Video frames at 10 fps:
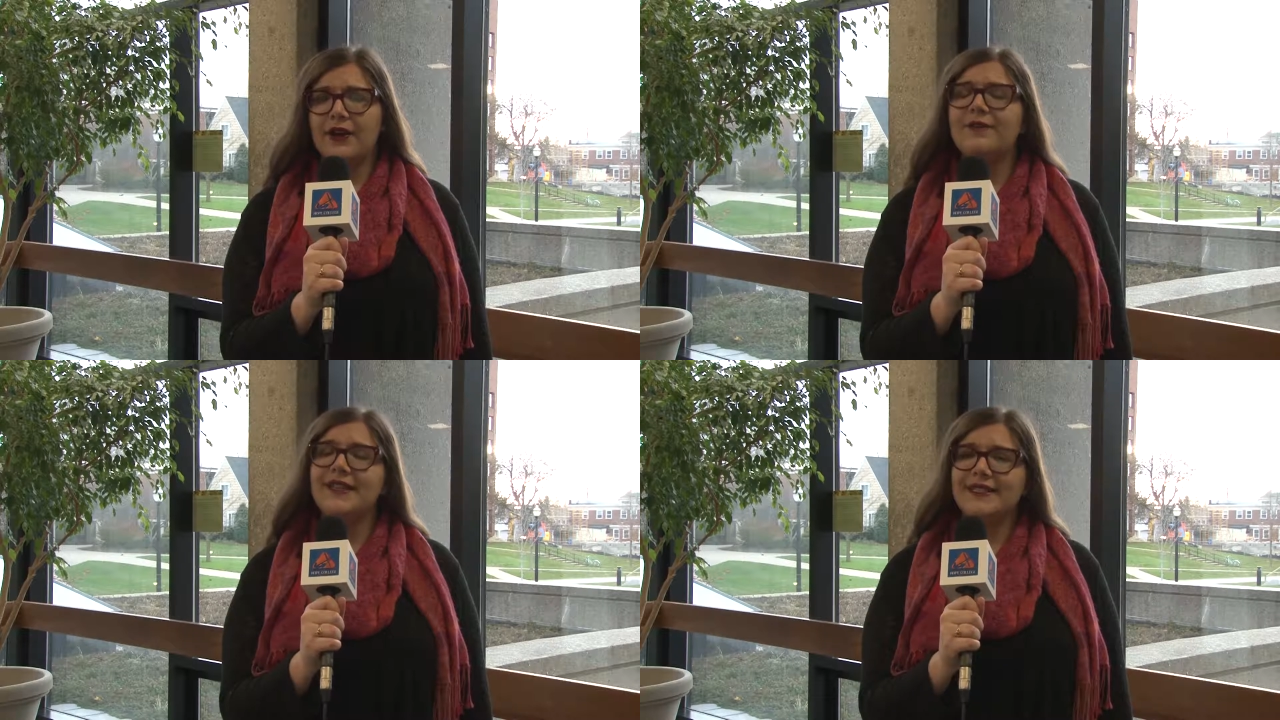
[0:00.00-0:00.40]

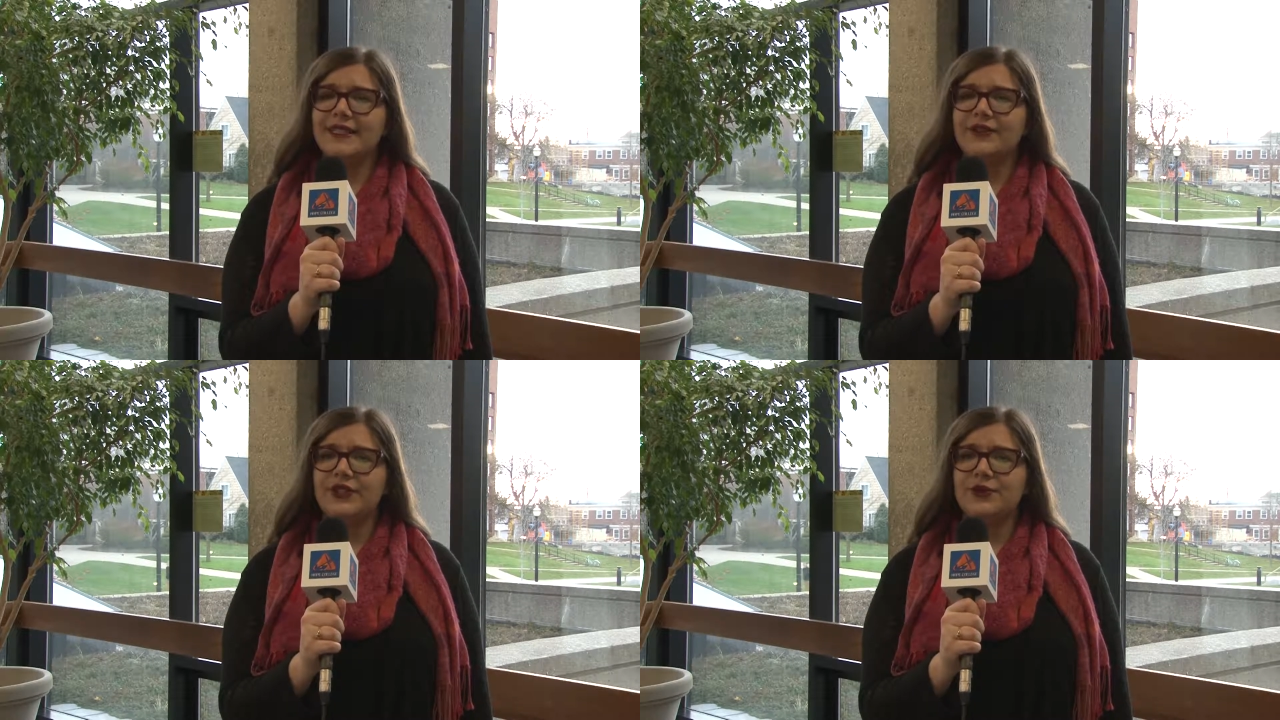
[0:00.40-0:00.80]
of these
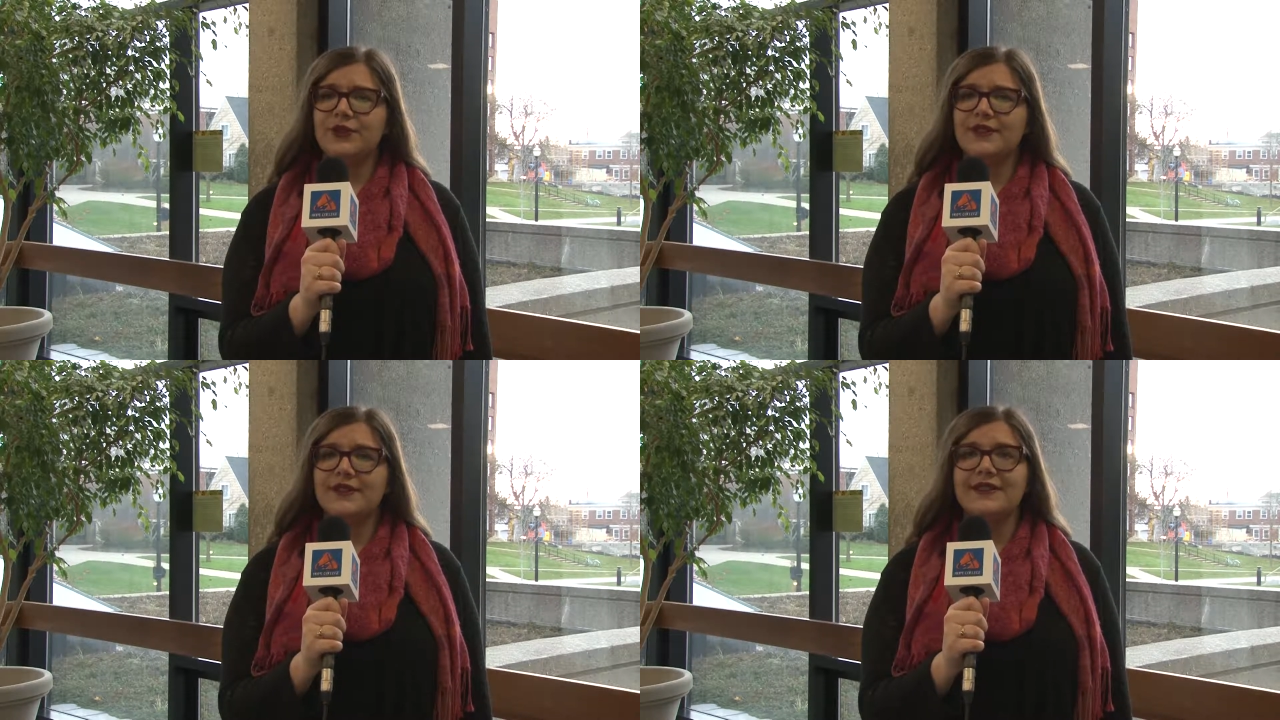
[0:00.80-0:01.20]

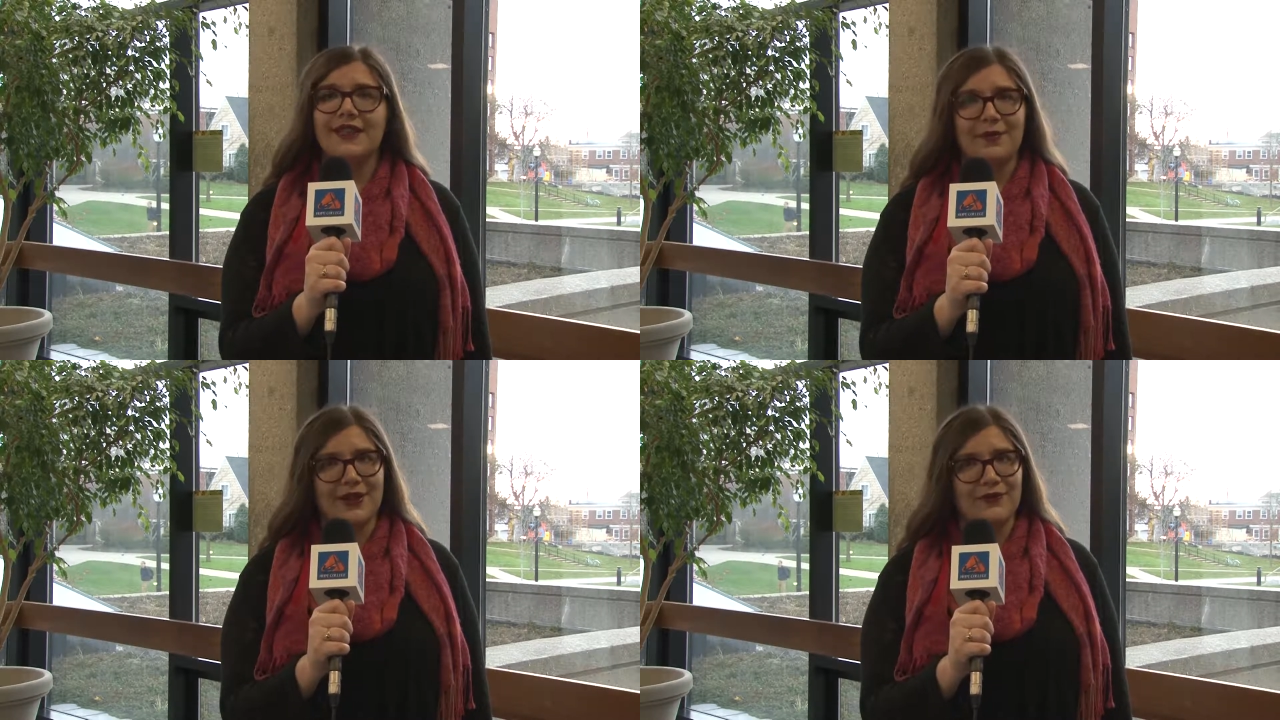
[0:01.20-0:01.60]
individuals
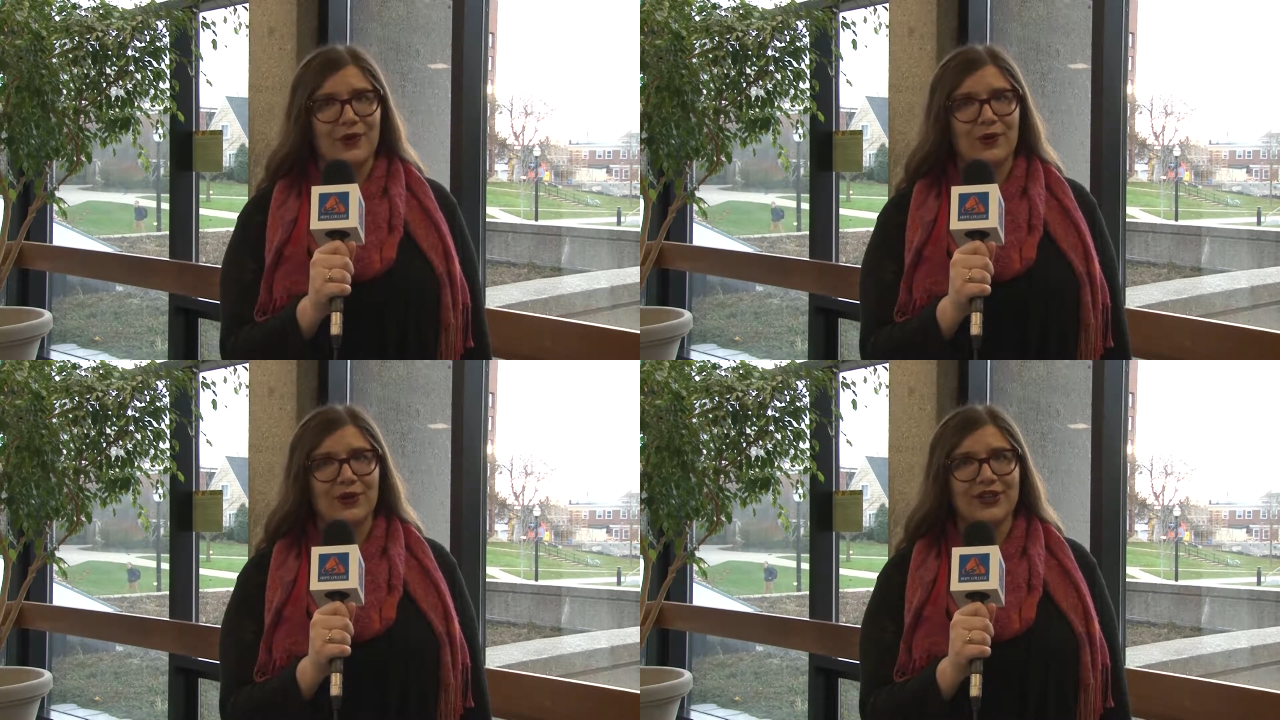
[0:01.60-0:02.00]
stepping
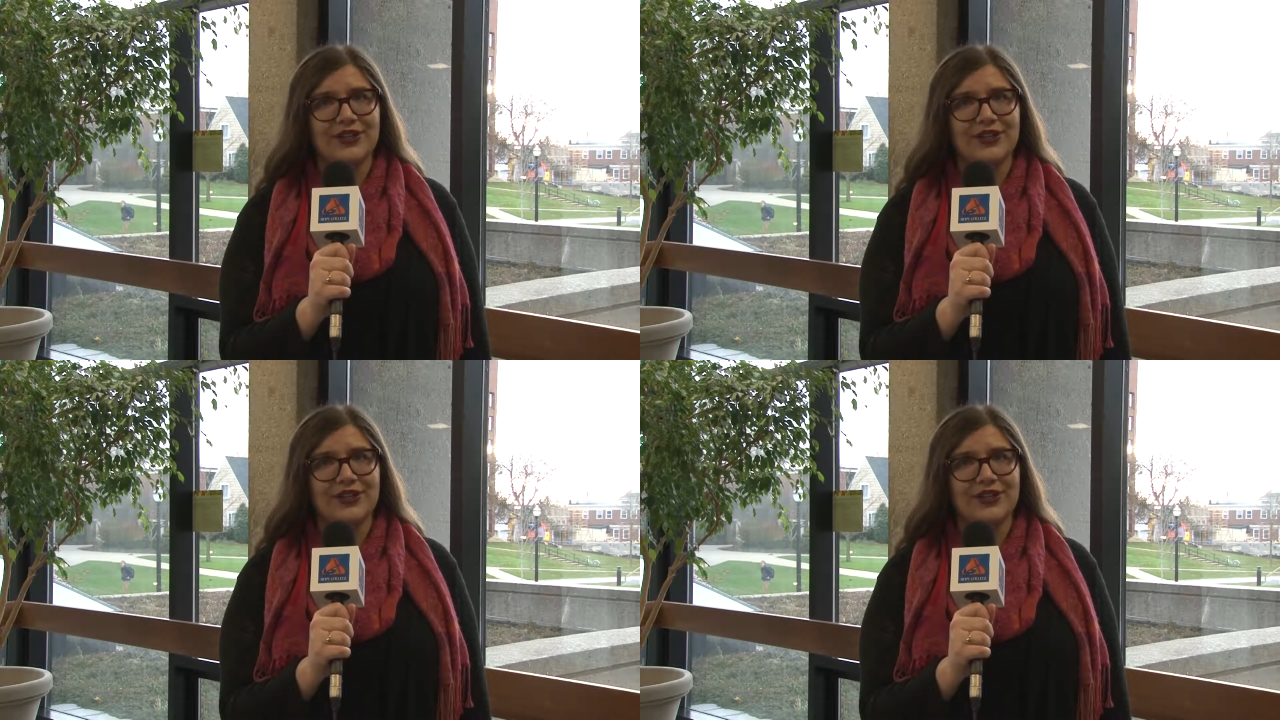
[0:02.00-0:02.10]
forward.